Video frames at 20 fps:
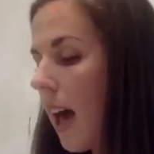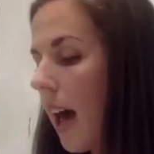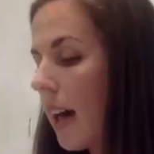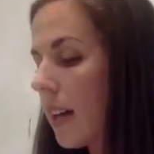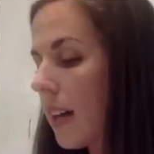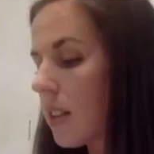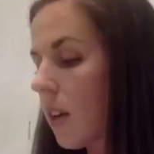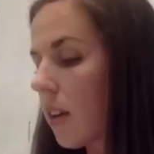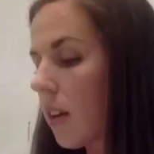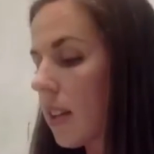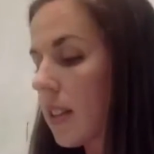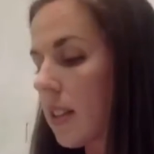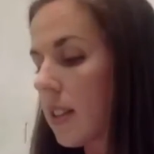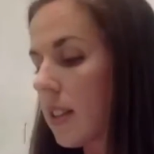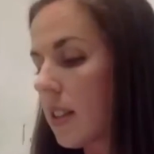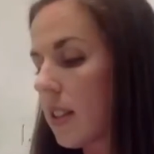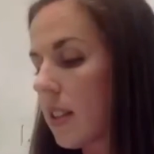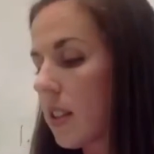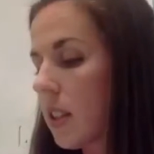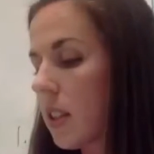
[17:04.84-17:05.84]
as long as
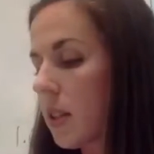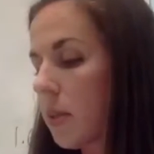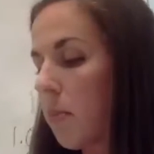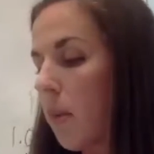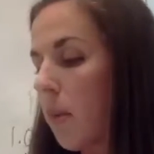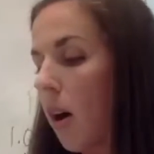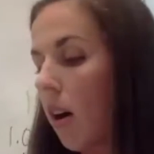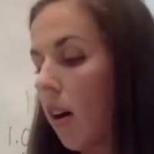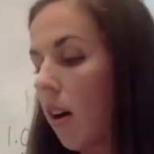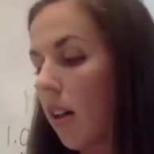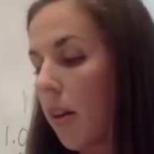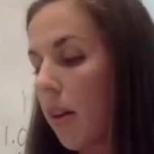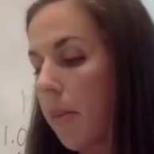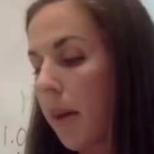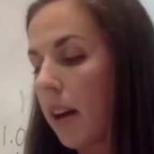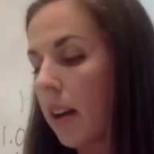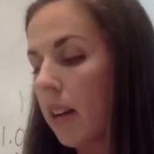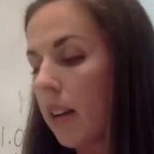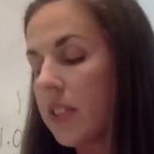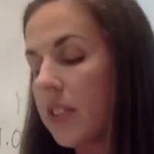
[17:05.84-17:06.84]
it's a small
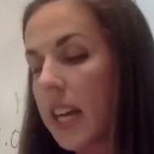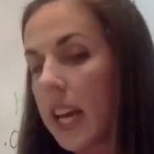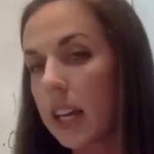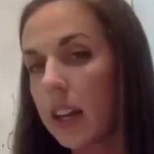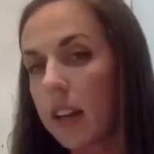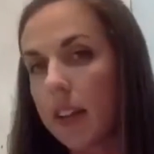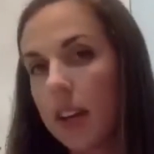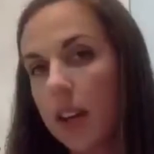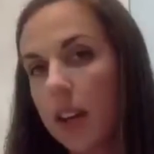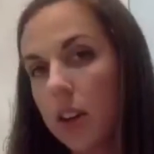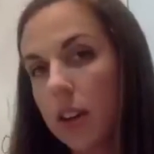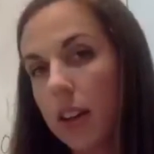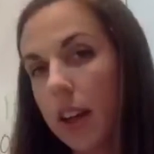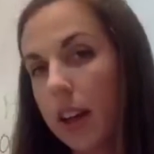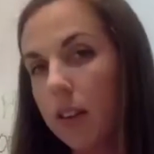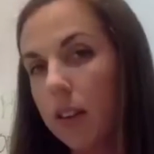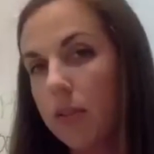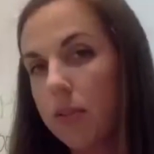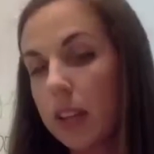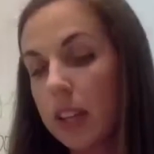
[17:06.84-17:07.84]
amount of data that you're
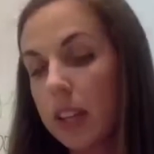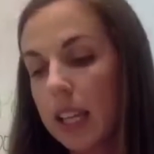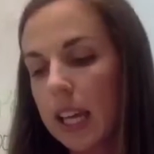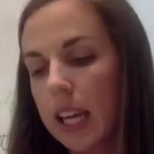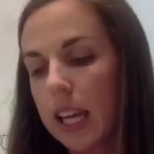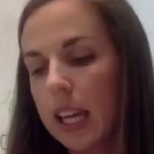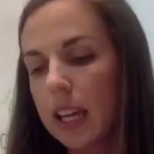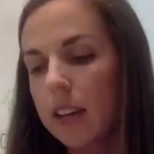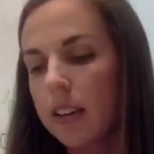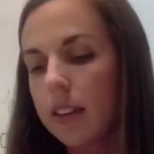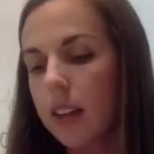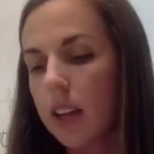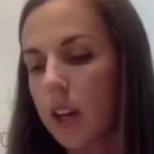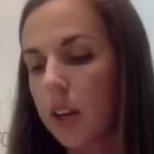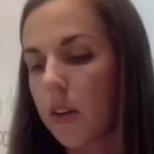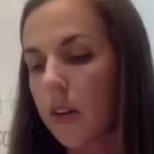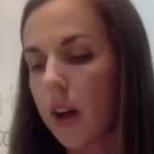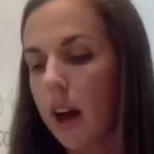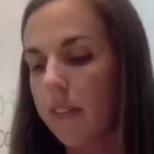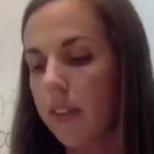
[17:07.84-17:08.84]
like filling in that you
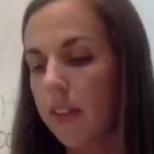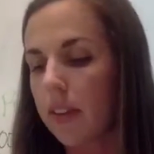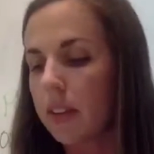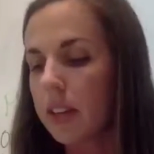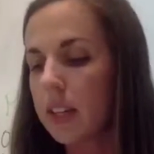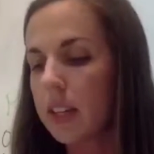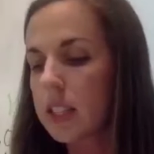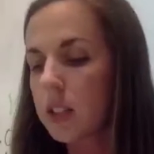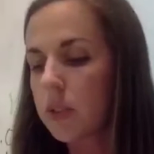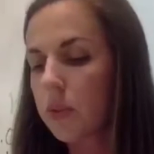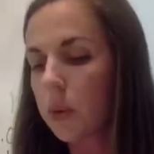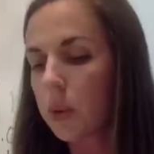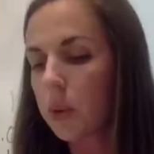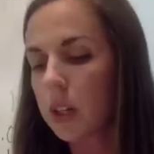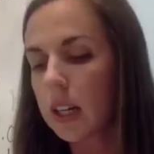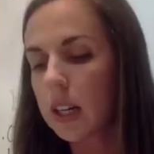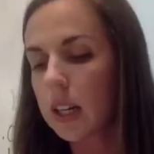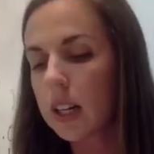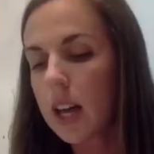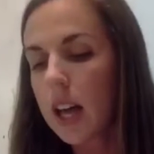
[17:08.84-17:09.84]
don't have evidence
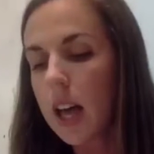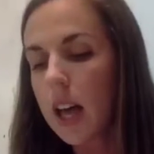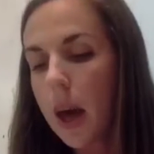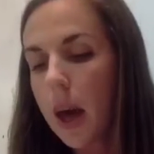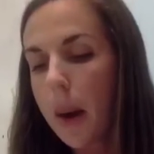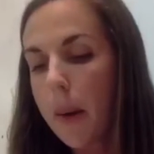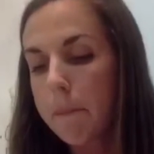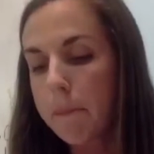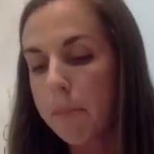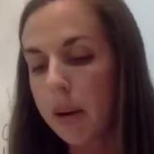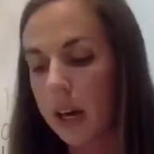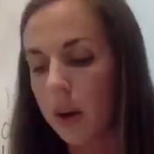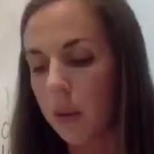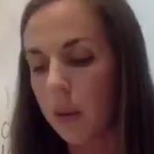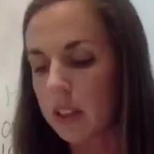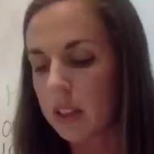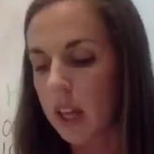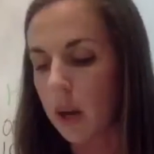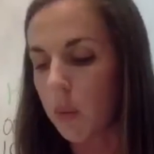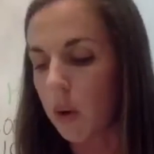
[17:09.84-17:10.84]
for. But
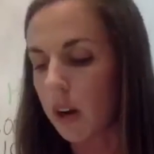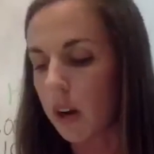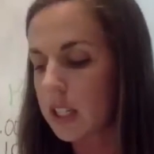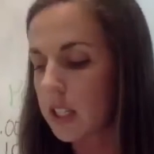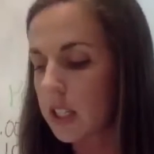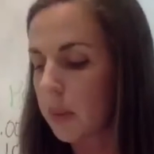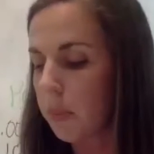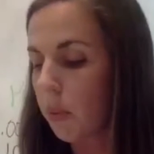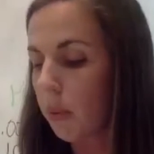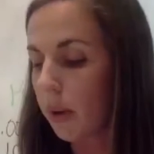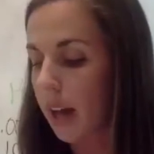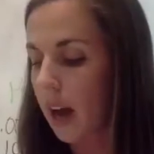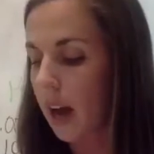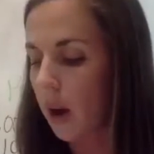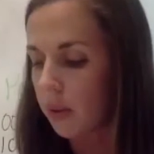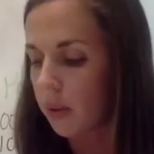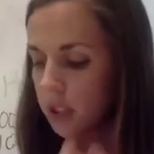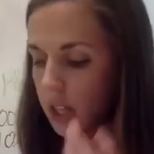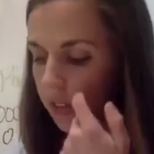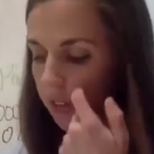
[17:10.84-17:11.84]
what they wanted to point
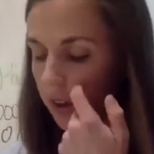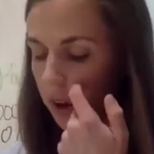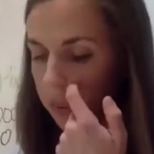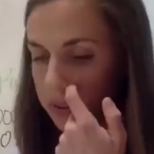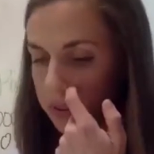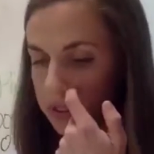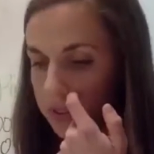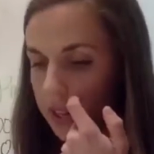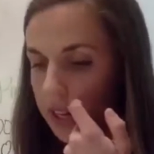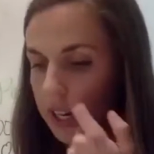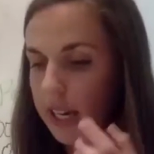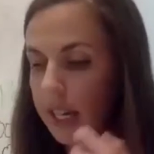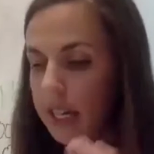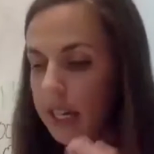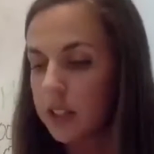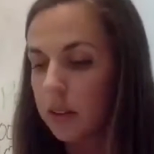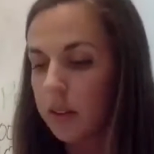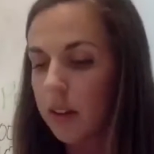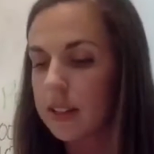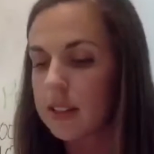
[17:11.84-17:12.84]
out, which I thought was very
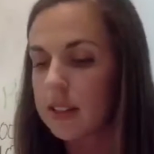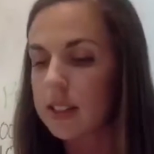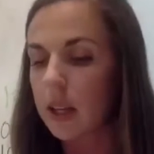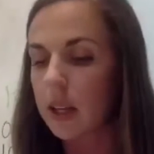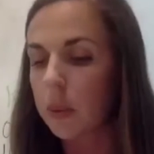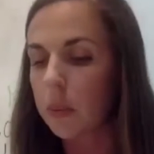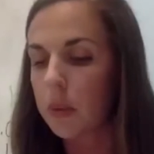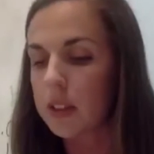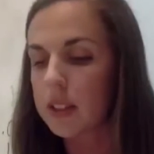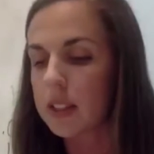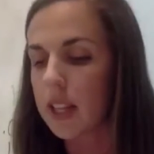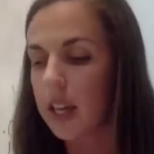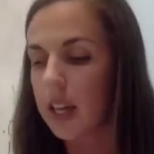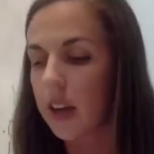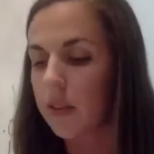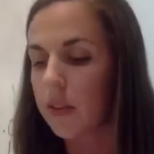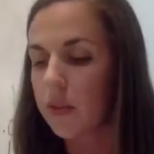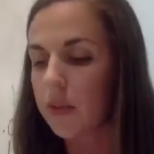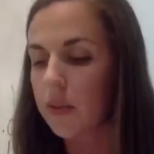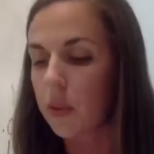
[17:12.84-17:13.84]
interesting, was that
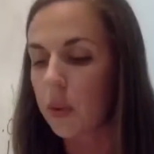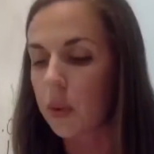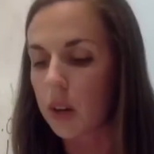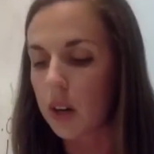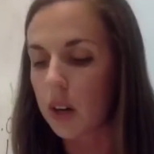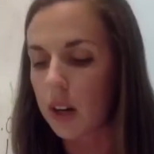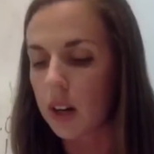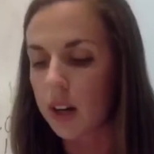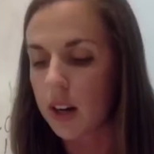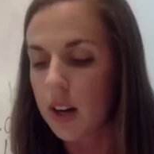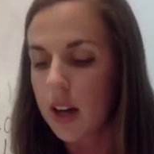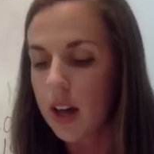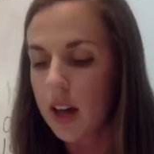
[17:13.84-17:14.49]
for